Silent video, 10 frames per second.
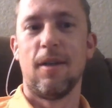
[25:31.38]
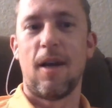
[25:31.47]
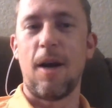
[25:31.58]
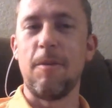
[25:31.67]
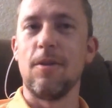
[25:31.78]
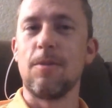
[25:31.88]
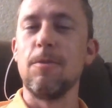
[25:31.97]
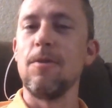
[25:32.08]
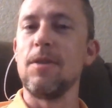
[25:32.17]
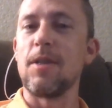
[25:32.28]
I mean, there's
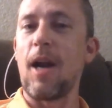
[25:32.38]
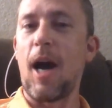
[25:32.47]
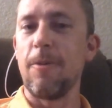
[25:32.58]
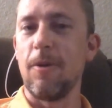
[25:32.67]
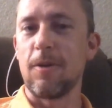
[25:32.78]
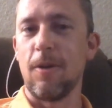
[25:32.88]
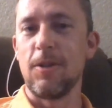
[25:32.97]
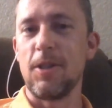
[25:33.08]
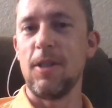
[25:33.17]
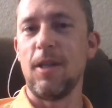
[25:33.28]
movies that I won't go
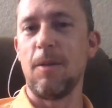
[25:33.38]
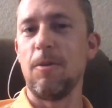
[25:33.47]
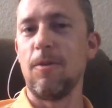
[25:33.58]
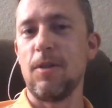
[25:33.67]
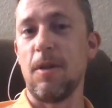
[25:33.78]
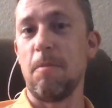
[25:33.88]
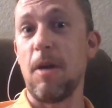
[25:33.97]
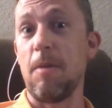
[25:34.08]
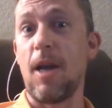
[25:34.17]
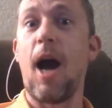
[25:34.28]
see, and movies that
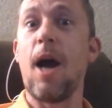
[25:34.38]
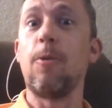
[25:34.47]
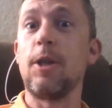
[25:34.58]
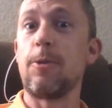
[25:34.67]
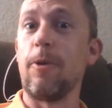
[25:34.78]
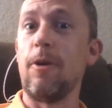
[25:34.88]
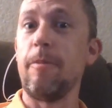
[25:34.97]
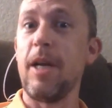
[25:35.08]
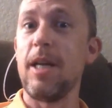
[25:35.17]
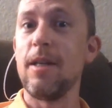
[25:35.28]
maybe I wish weren't
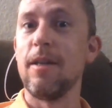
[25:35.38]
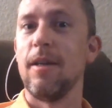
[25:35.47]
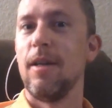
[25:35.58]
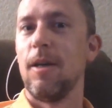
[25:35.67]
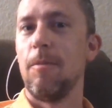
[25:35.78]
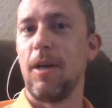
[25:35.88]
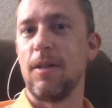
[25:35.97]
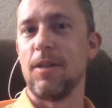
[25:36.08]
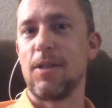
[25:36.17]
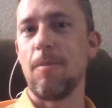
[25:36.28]
made. But at
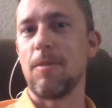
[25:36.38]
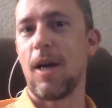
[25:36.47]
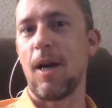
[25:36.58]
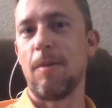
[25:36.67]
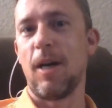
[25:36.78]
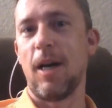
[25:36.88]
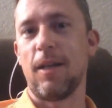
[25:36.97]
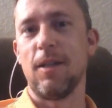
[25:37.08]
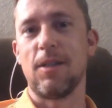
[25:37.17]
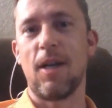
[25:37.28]
the same time, I'm not
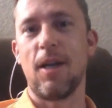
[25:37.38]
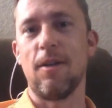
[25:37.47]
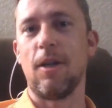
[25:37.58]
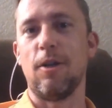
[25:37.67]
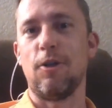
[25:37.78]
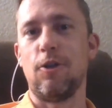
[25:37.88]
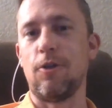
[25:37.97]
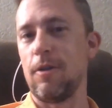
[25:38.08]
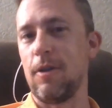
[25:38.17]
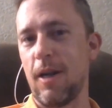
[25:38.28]
going to say that they
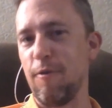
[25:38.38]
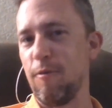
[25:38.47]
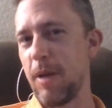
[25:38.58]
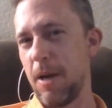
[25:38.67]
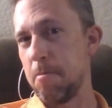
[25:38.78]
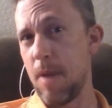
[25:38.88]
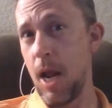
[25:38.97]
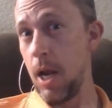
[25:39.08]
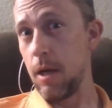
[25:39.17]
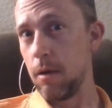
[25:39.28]
shouldn't have been
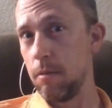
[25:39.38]
made.